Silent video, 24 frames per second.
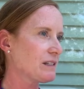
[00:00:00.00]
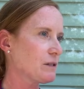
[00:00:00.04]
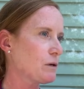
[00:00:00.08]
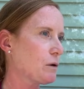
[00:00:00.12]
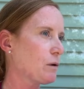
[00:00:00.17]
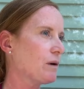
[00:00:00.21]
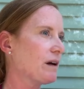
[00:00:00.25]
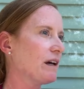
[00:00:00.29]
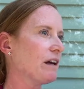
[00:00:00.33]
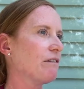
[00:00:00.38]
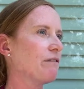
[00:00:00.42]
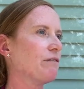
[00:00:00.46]
So
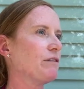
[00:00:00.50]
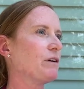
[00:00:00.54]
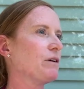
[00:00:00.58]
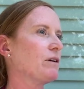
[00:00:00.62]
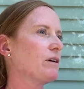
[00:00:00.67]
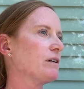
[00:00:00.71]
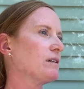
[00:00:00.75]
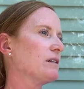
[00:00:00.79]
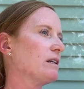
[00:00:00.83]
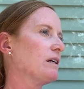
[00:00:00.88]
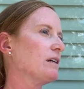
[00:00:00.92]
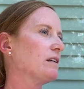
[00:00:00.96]
if
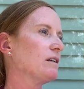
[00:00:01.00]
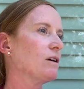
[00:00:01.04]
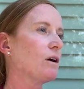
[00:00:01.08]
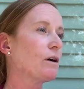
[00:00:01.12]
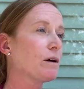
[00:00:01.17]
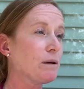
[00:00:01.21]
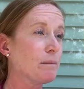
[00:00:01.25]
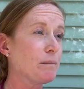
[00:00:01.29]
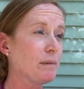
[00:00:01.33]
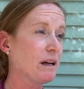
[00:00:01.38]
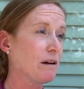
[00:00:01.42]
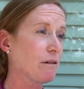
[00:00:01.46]
there's
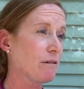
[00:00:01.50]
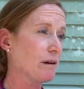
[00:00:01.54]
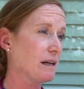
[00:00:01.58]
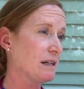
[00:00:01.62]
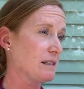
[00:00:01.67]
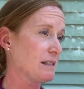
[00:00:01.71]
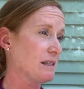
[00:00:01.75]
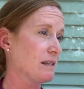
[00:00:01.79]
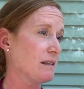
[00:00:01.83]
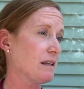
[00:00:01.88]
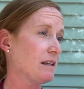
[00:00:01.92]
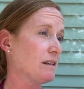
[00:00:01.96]
going to be a
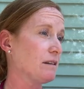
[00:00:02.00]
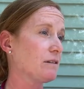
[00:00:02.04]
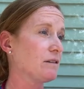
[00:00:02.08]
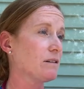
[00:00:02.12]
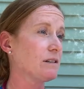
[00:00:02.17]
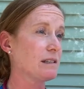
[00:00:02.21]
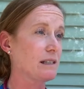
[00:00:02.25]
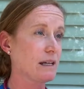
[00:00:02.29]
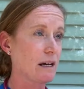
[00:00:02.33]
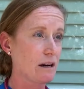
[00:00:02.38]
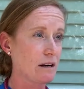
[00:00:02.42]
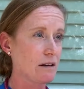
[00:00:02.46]
reason that they're
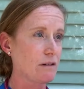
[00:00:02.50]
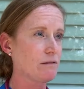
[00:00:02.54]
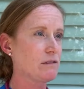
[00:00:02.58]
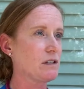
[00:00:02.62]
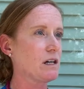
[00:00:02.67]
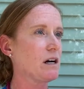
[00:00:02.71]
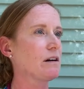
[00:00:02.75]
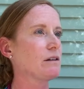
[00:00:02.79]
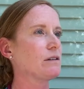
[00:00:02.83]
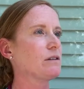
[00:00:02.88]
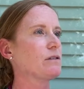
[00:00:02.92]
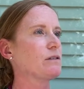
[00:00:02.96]
scared of
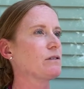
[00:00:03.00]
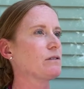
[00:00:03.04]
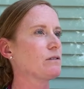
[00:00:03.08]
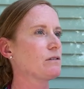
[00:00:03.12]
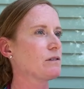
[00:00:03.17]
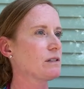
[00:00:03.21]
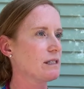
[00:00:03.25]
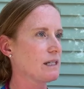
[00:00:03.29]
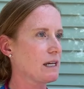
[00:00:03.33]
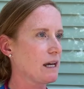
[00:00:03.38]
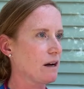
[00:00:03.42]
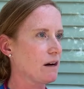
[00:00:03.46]
doctors or
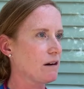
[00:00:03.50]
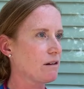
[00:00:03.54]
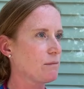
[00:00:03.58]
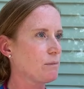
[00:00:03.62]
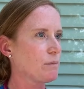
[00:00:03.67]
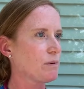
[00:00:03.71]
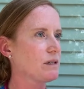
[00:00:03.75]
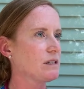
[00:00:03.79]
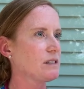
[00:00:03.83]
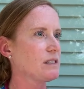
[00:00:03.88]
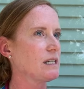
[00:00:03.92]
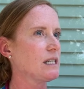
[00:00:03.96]
scared of
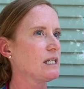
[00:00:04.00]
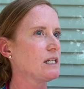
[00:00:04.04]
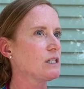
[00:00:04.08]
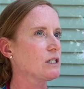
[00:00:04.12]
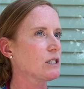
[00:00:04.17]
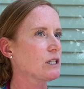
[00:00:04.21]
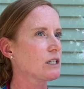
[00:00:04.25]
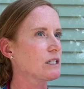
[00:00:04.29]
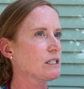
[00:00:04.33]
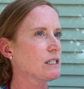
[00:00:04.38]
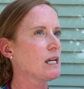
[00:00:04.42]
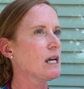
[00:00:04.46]

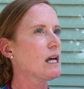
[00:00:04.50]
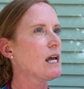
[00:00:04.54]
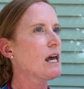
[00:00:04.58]
procedures,